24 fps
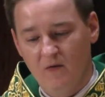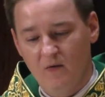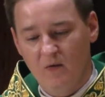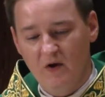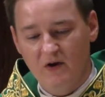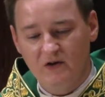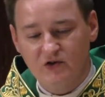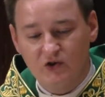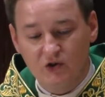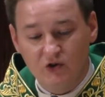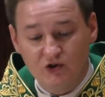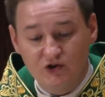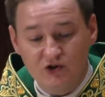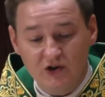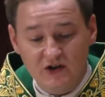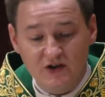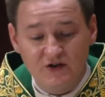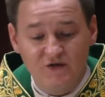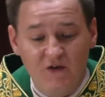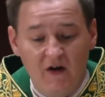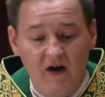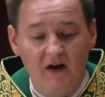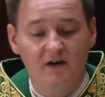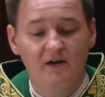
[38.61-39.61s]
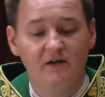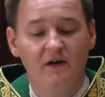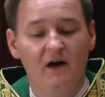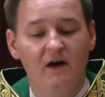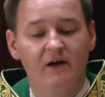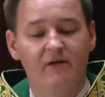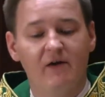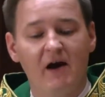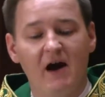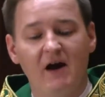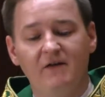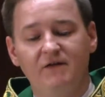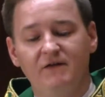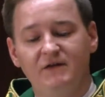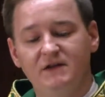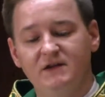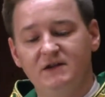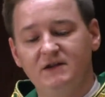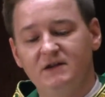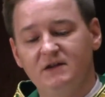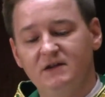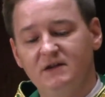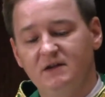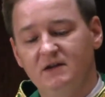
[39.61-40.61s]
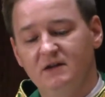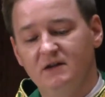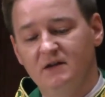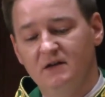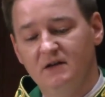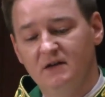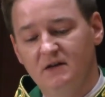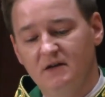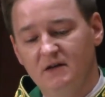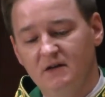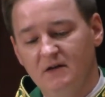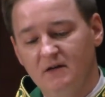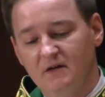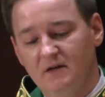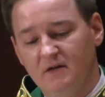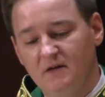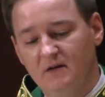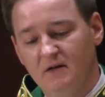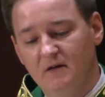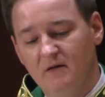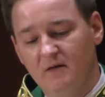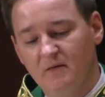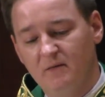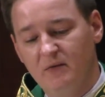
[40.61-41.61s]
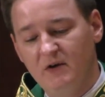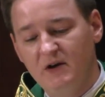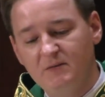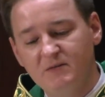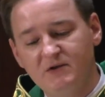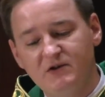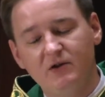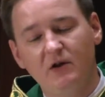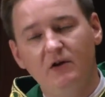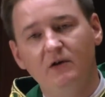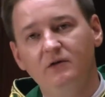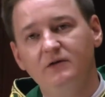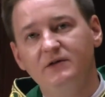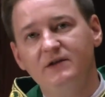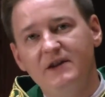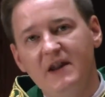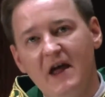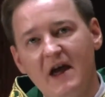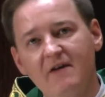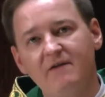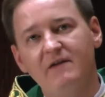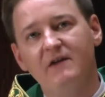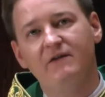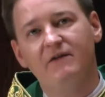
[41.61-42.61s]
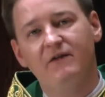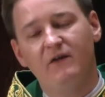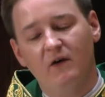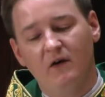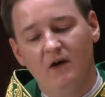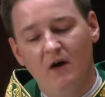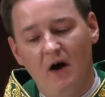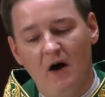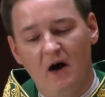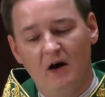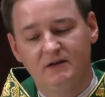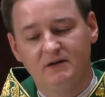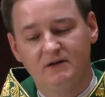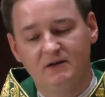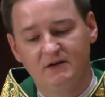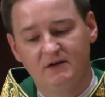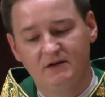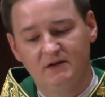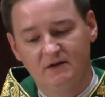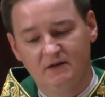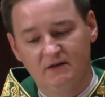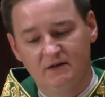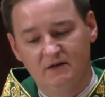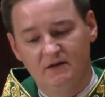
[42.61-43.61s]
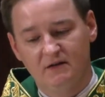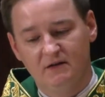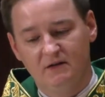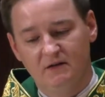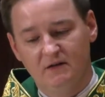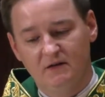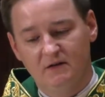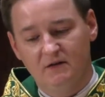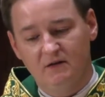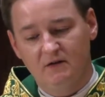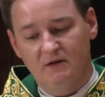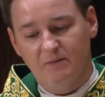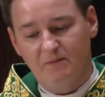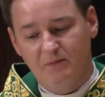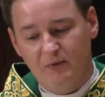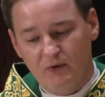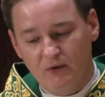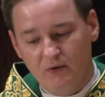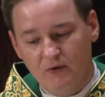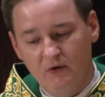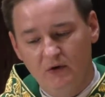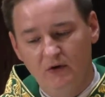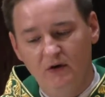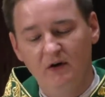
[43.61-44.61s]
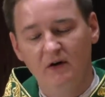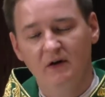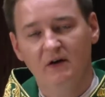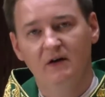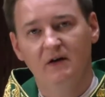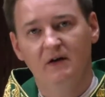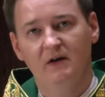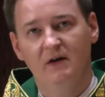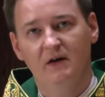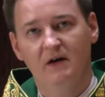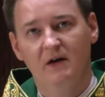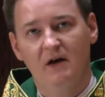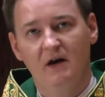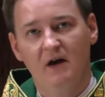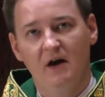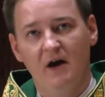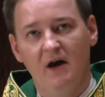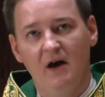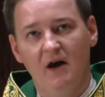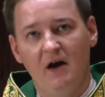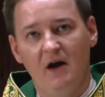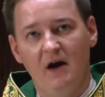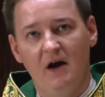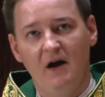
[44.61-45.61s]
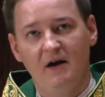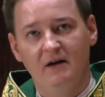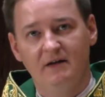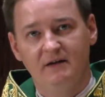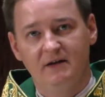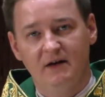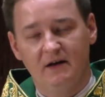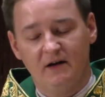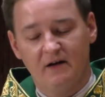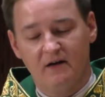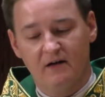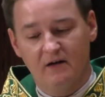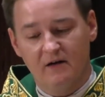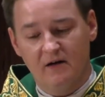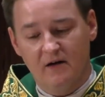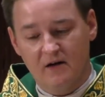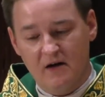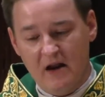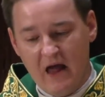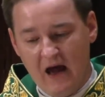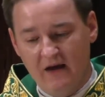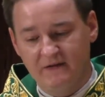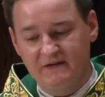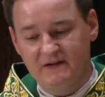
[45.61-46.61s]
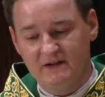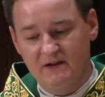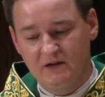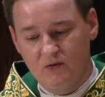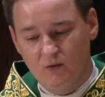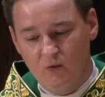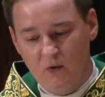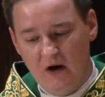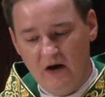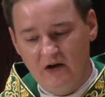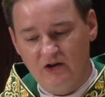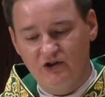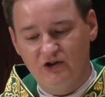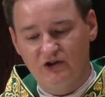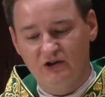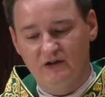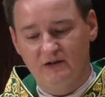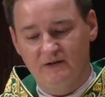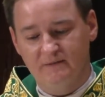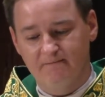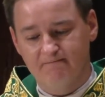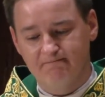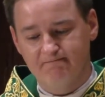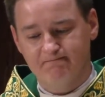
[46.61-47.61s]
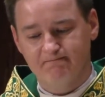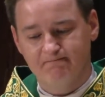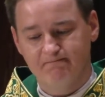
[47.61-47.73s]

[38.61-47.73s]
When success finally arrived, Plimsoll never forgot the poor and their life situation.